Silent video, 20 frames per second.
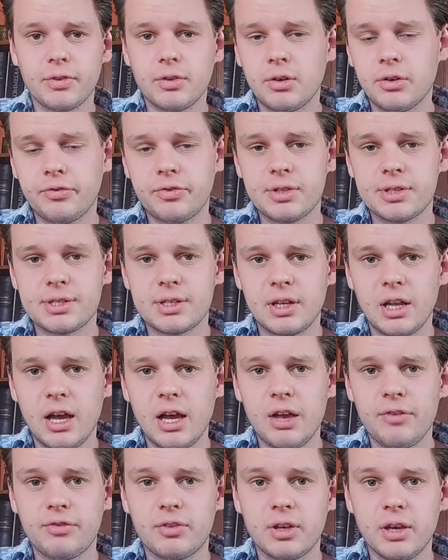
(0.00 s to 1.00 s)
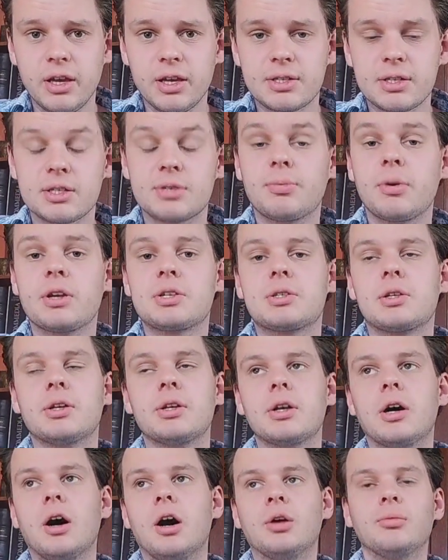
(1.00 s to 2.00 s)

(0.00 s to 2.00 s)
of his live gigs, especially the